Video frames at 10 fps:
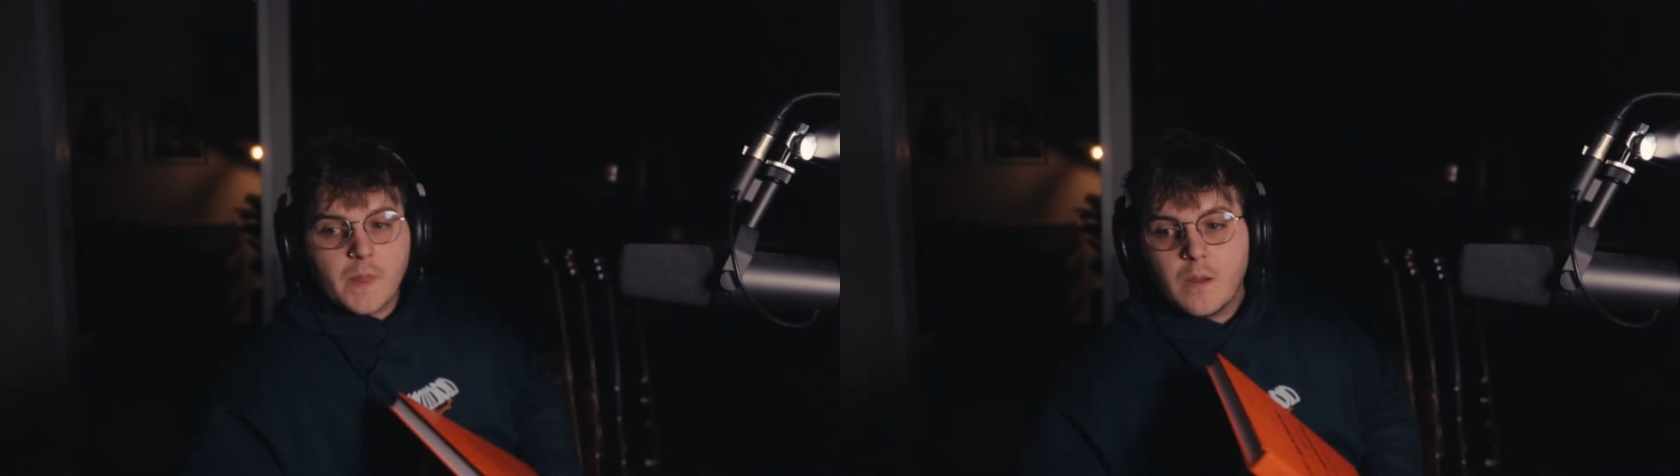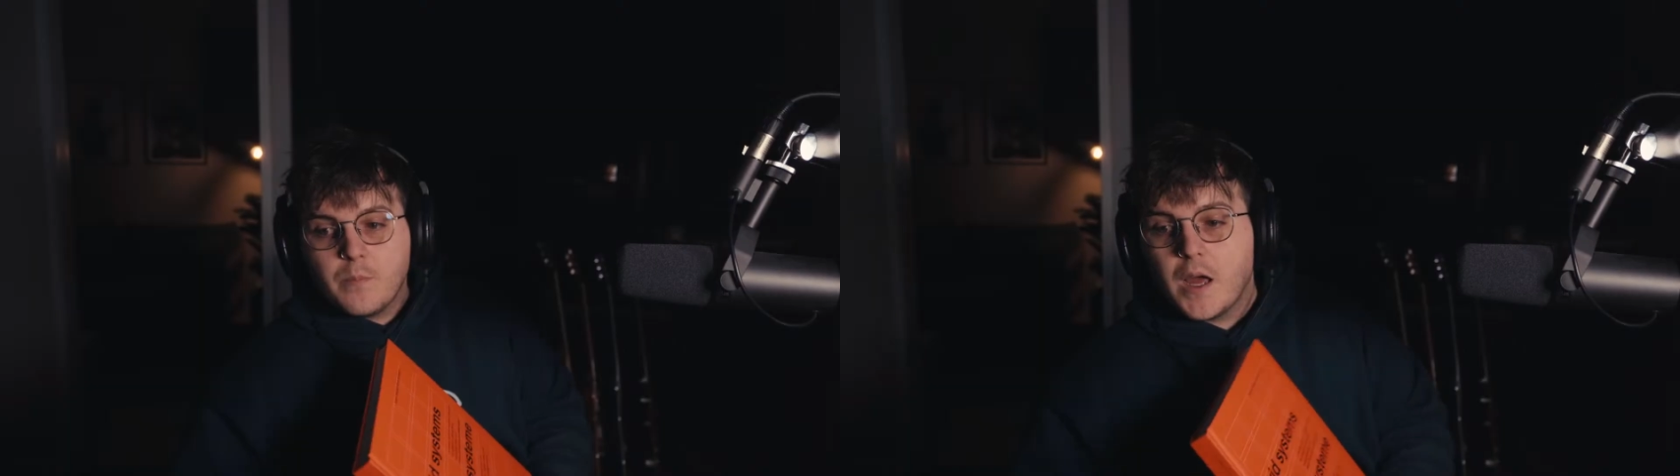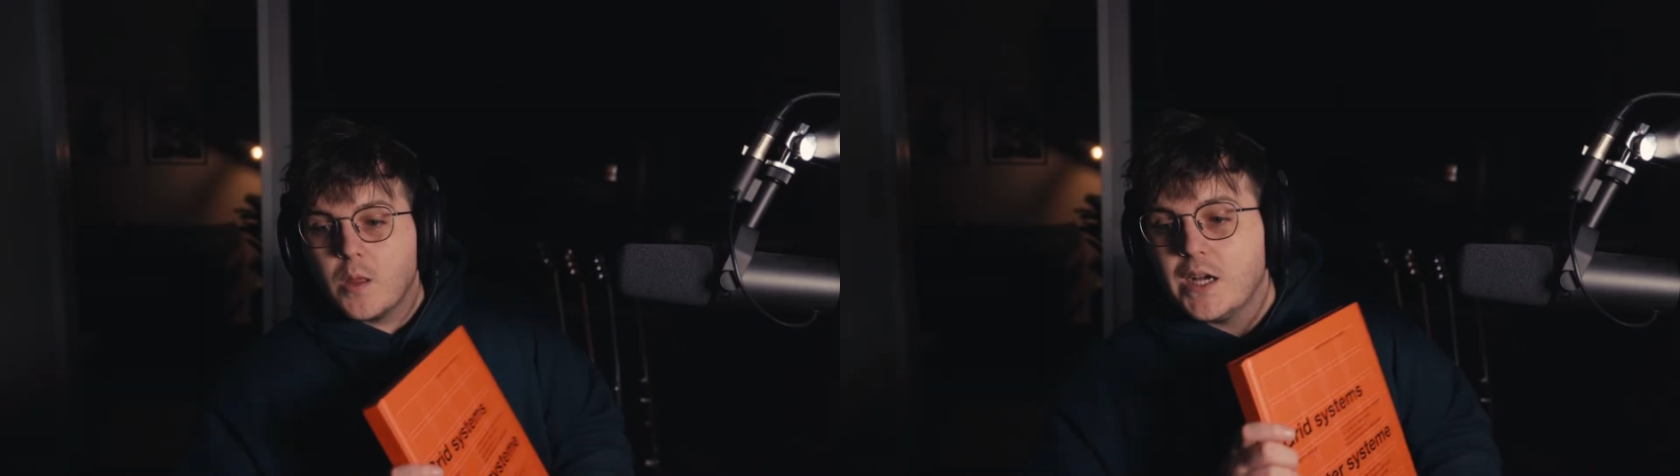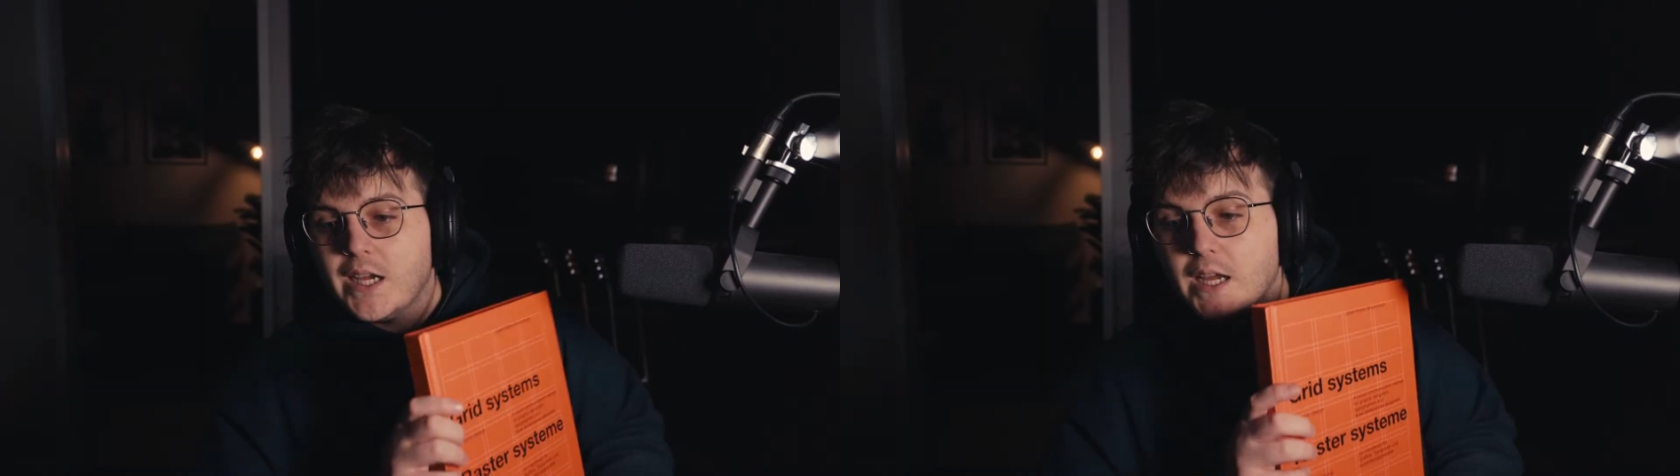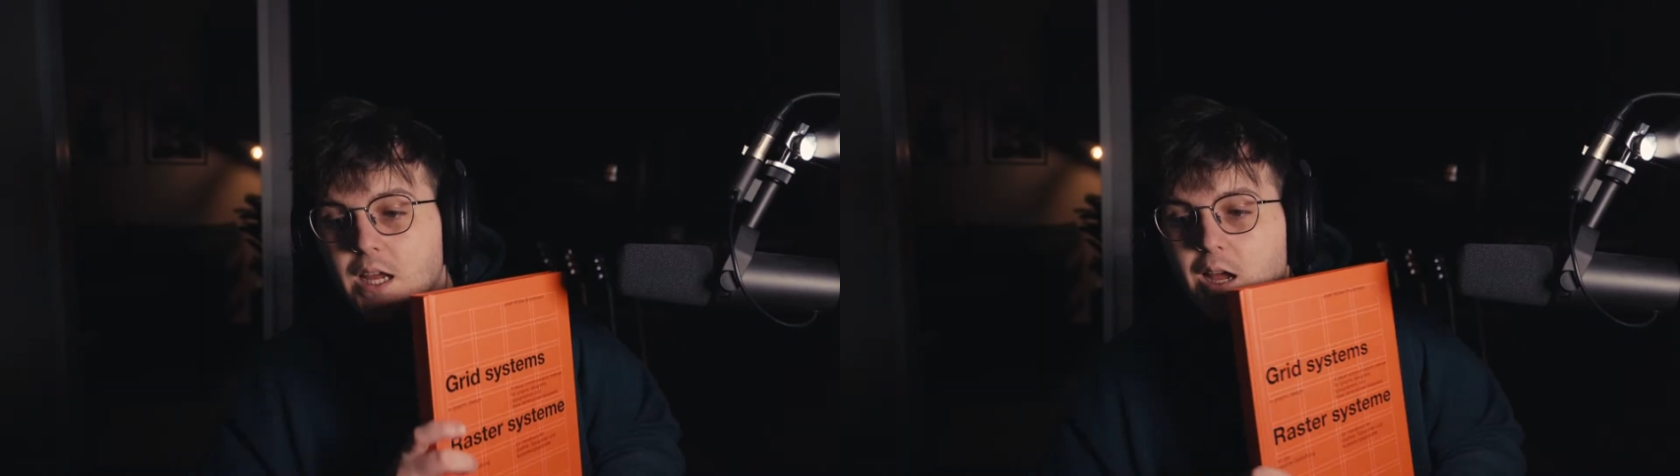By the way,
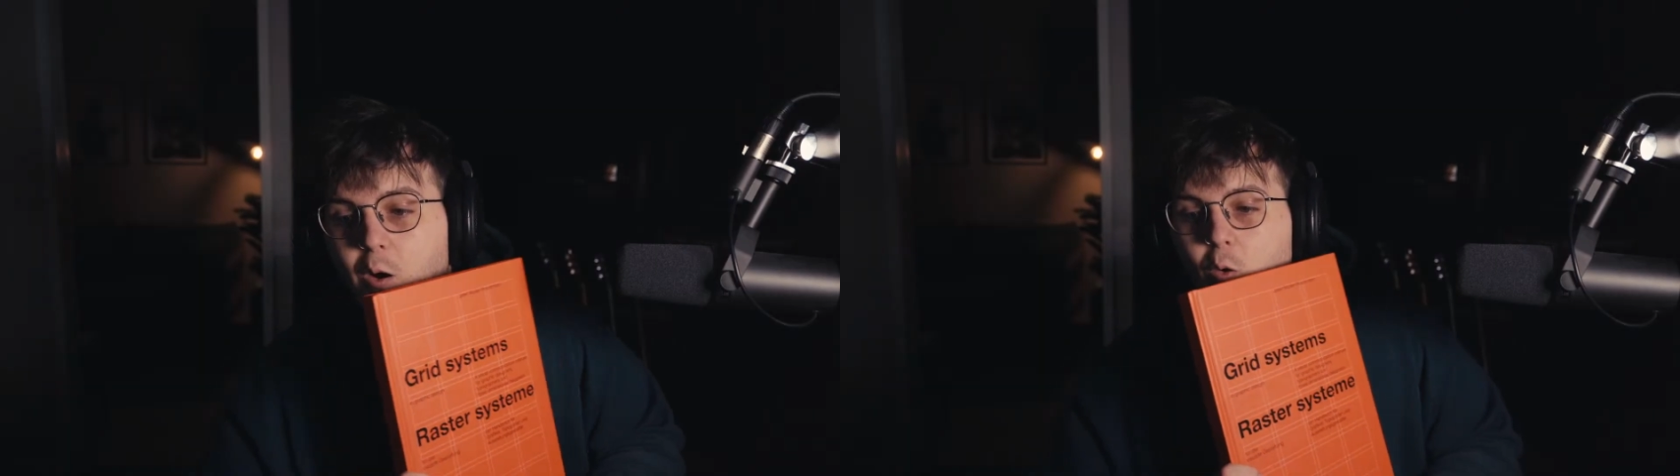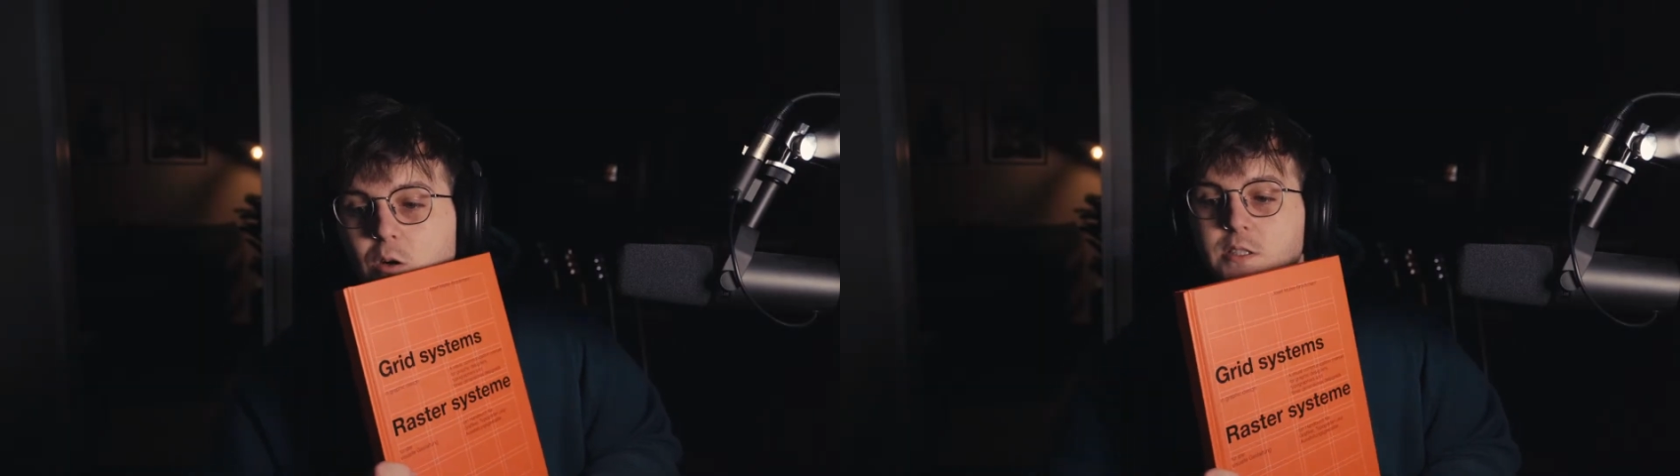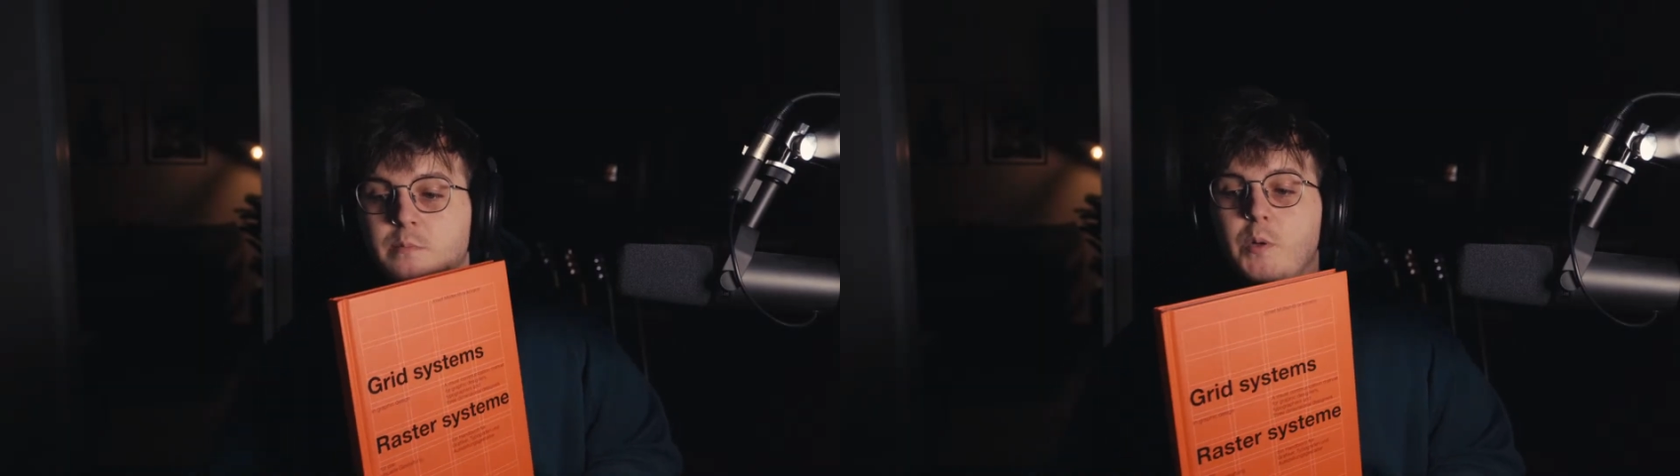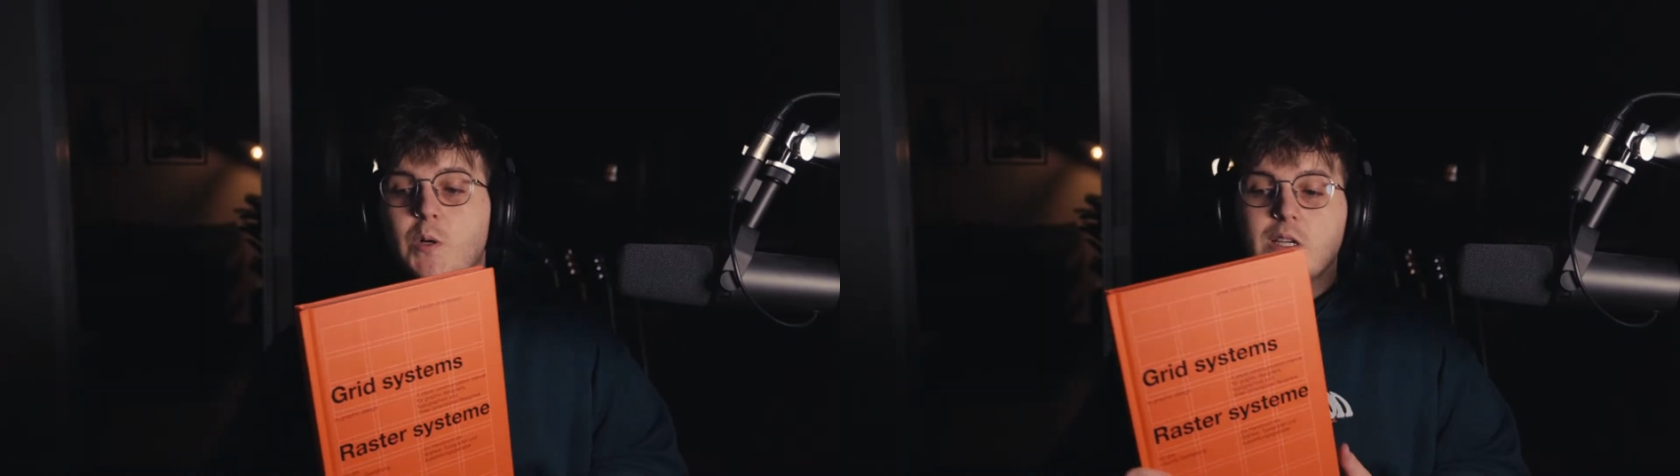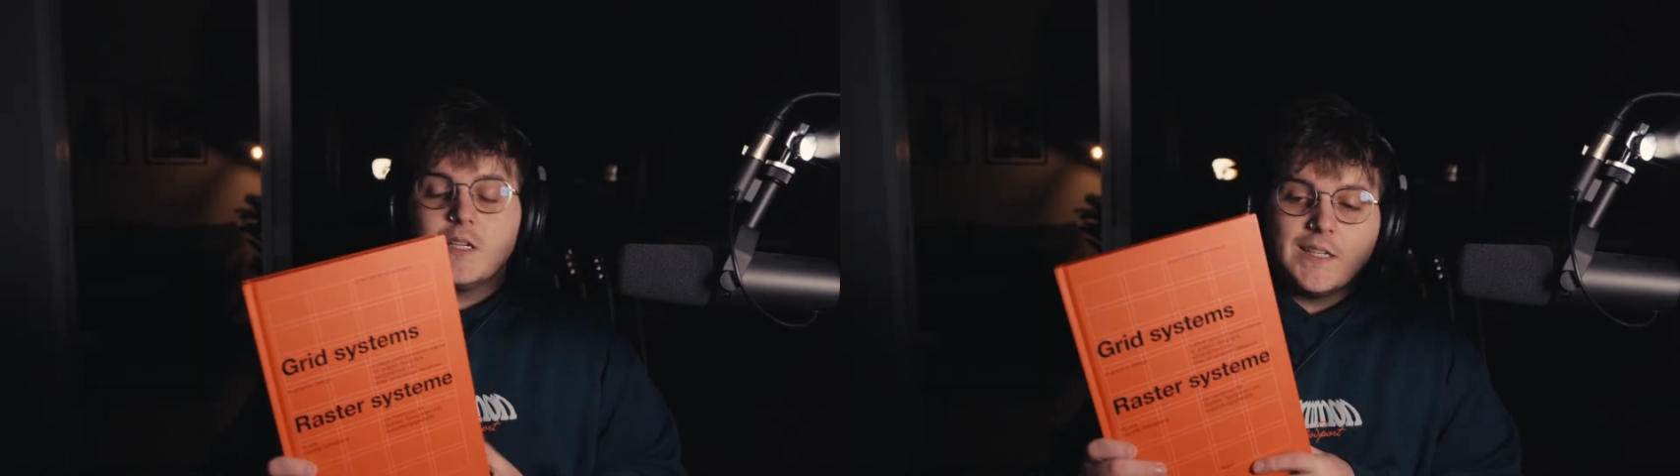awesome book.